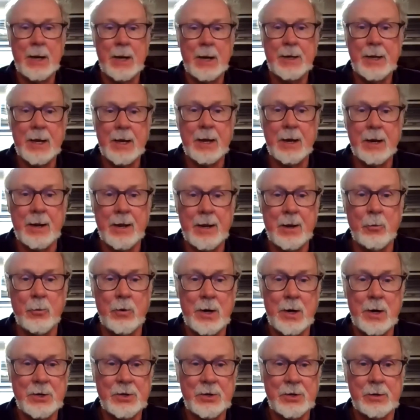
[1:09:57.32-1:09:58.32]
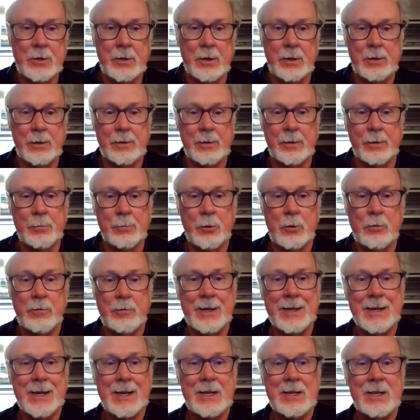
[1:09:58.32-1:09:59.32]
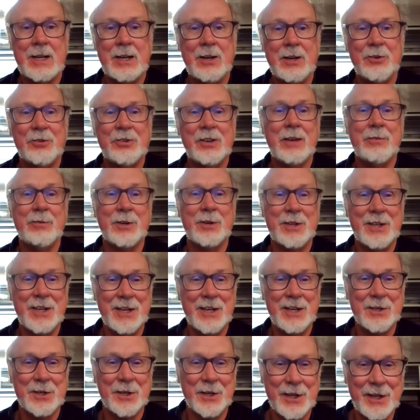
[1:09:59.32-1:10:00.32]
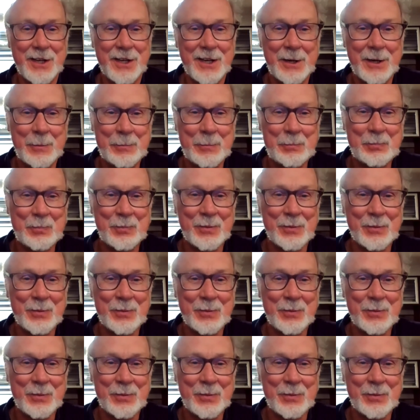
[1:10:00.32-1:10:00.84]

my dad and I watched the movie 1917 today.